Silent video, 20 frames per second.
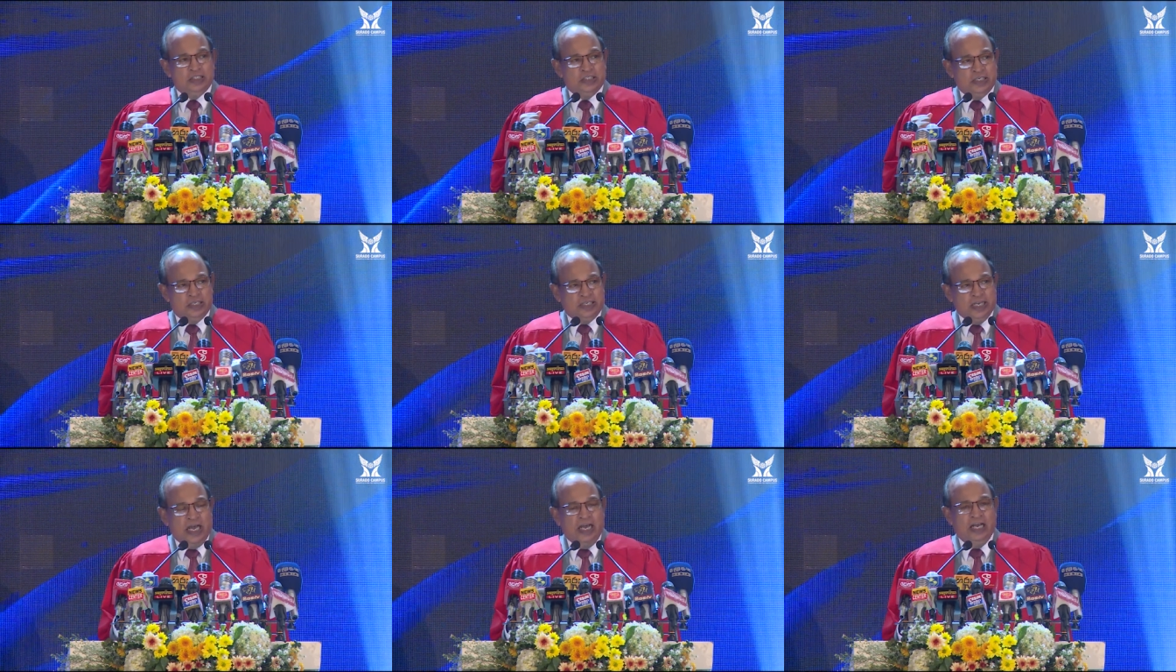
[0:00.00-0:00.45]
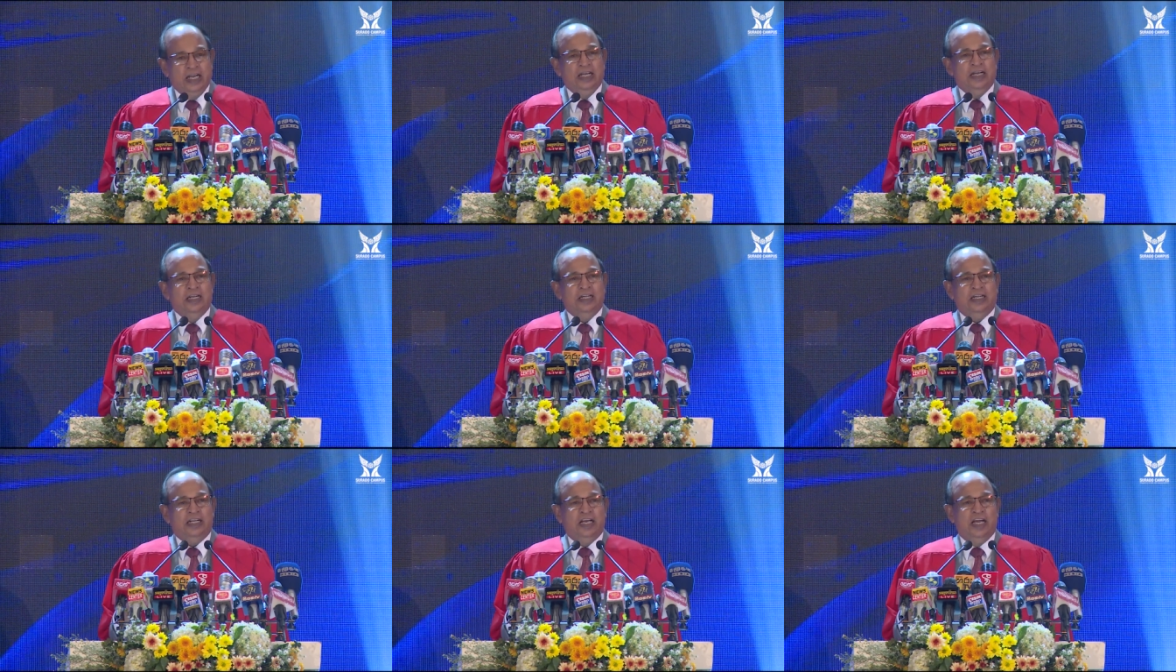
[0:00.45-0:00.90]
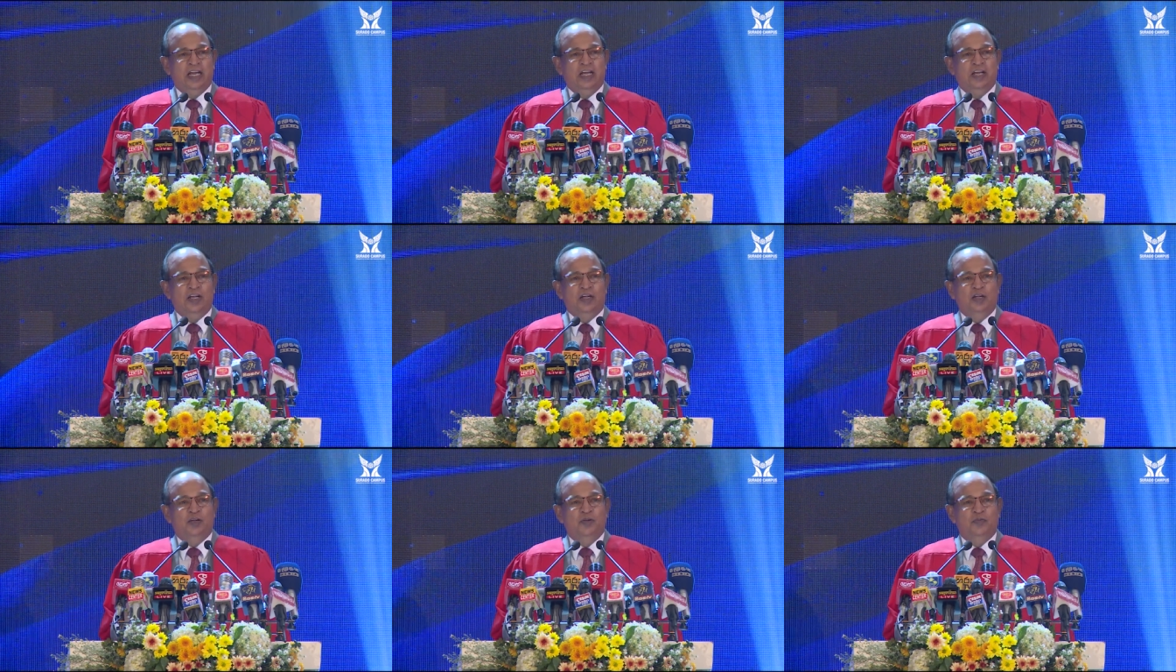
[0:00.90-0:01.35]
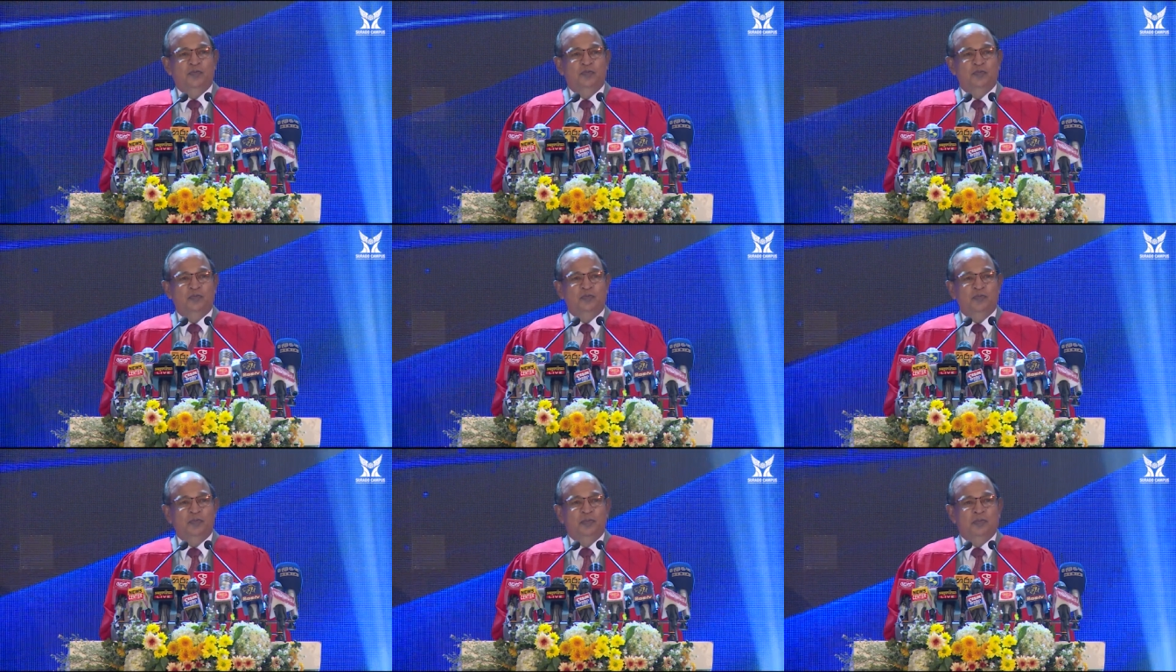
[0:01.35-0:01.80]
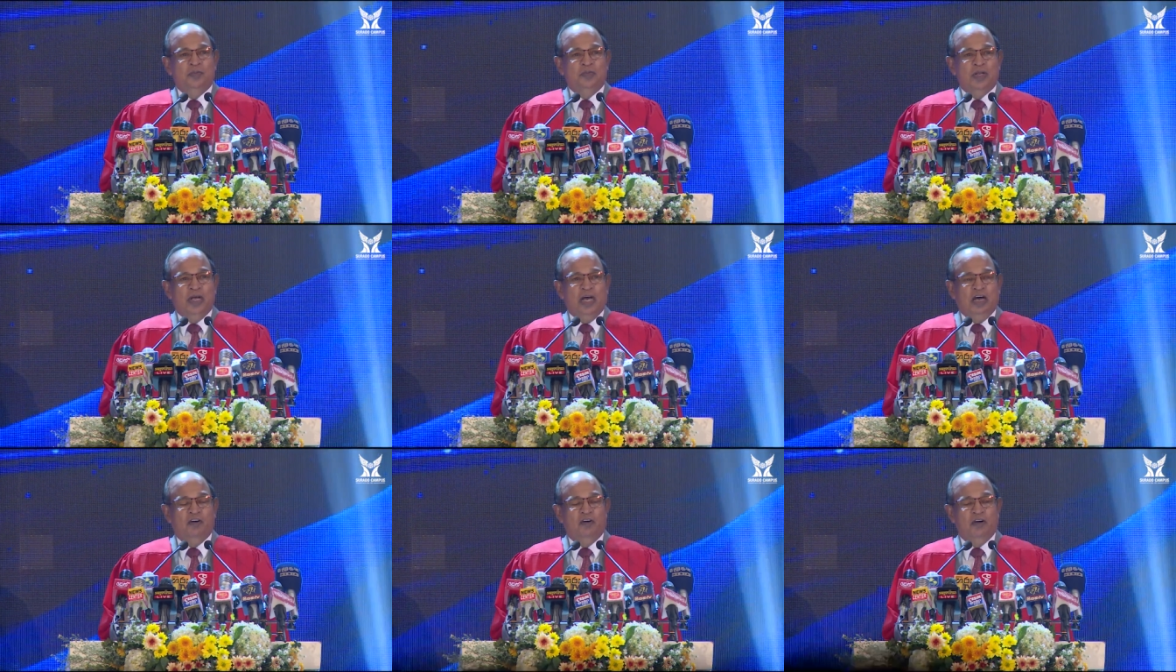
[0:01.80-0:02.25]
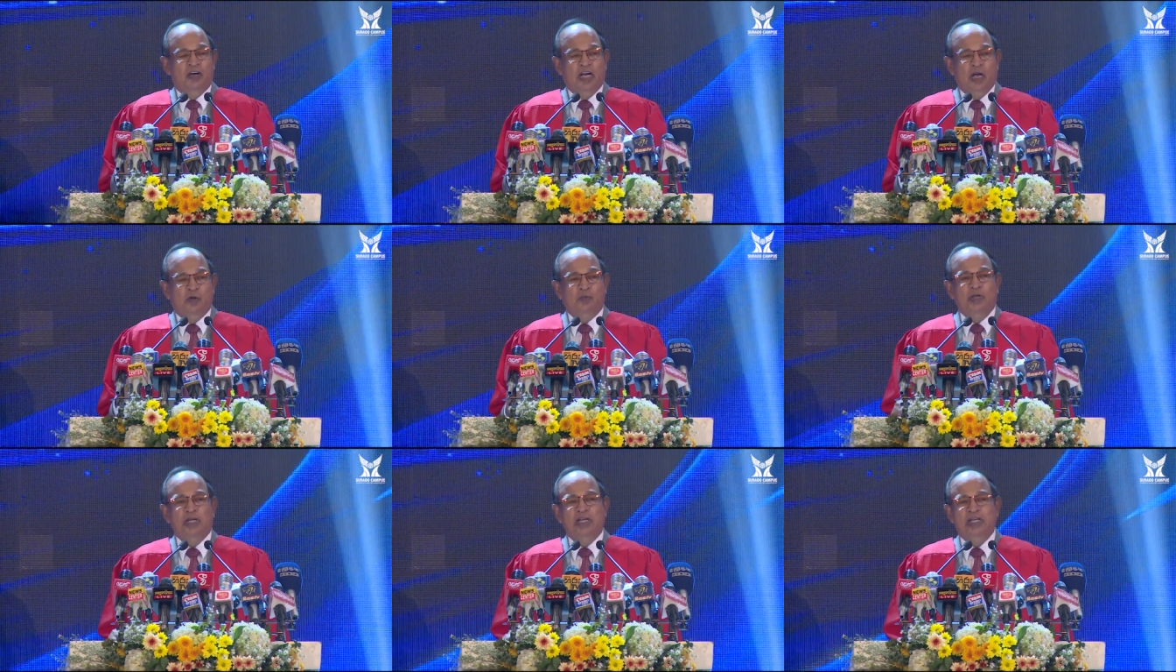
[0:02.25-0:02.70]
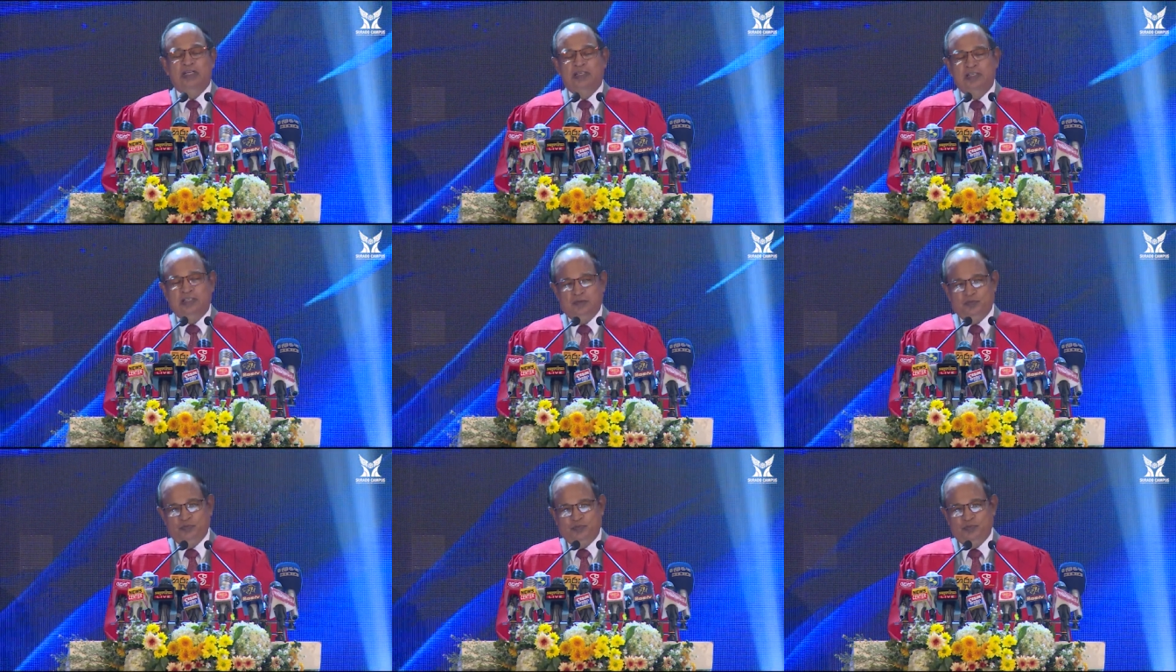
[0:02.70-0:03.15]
talent and our ability.